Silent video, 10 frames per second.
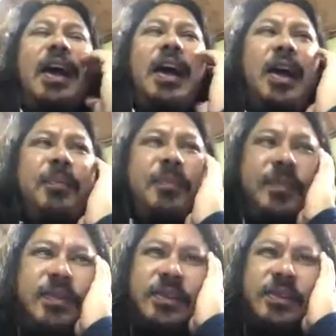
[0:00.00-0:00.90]

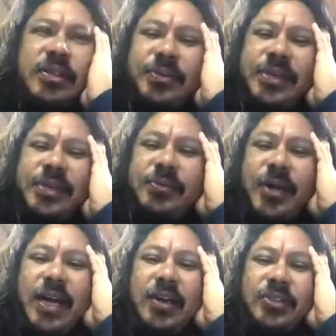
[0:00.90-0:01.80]
The reason
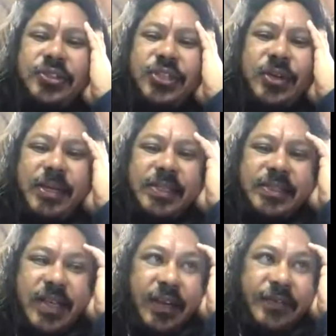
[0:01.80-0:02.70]
why I don't show
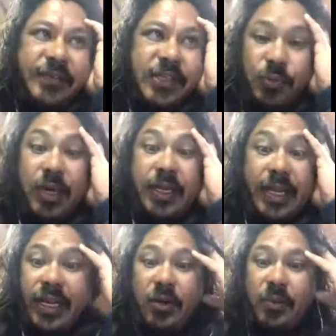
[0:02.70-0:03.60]
myself is, one, I
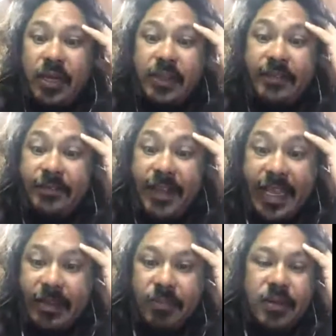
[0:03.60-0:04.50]
don't want the
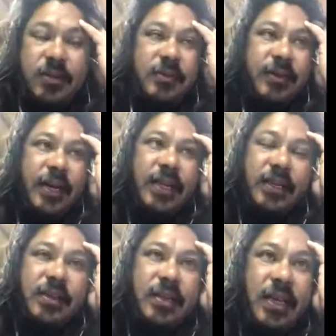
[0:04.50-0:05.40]
fame, right?
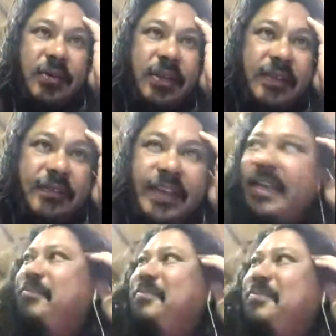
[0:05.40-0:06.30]
I don't want the
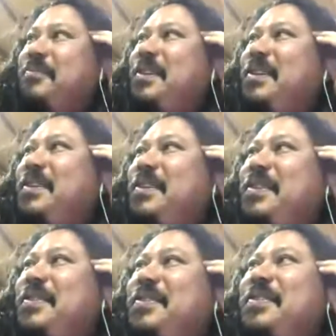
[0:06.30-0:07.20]
fame.
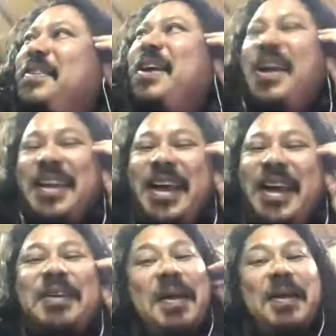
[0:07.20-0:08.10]
Yeah.
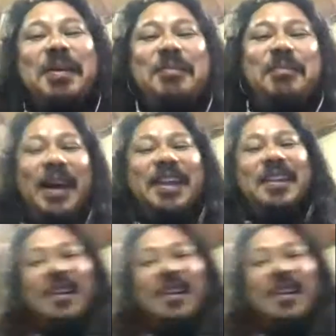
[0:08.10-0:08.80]
But